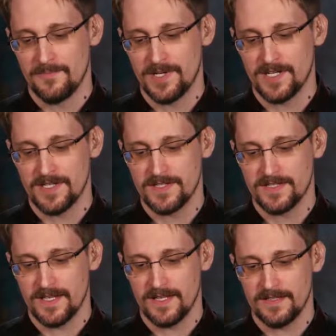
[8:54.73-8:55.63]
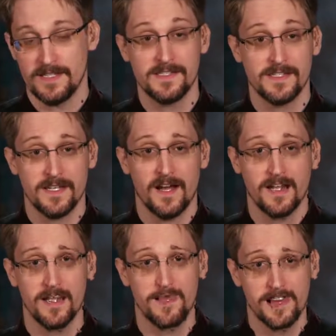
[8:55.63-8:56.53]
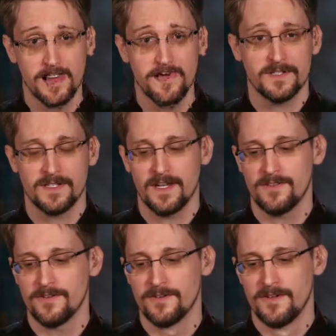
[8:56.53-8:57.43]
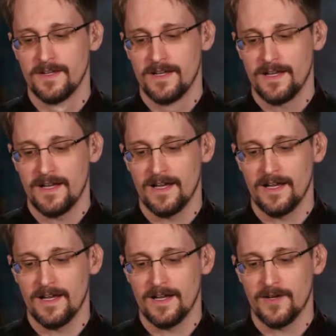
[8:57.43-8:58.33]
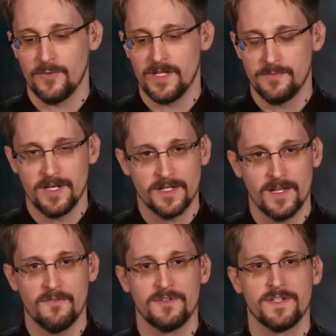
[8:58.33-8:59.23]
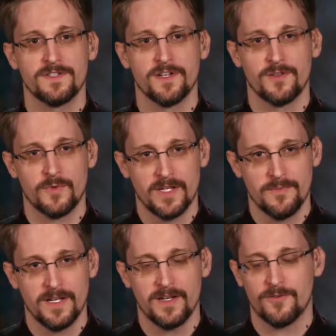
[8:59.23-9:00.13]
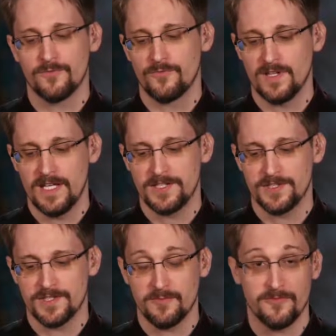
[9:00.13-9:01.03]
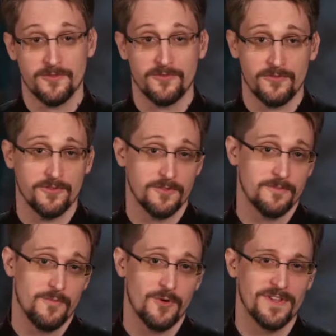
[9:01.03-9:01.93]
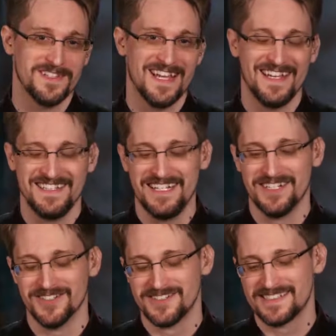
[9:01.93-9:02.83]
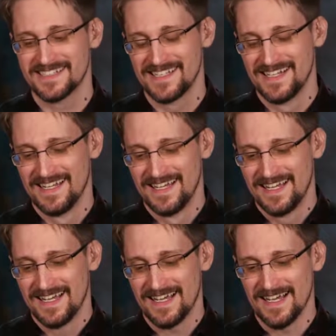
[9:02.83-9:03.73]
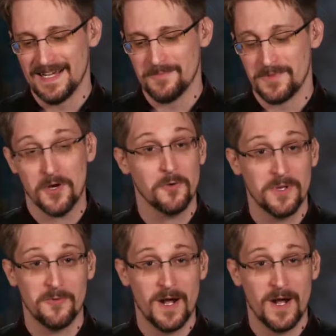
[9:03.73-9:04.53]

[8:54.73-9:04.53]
because Lindsay and I had been living together. We had been in love with each other. We had been in a relationship for more than 10 years. There will be a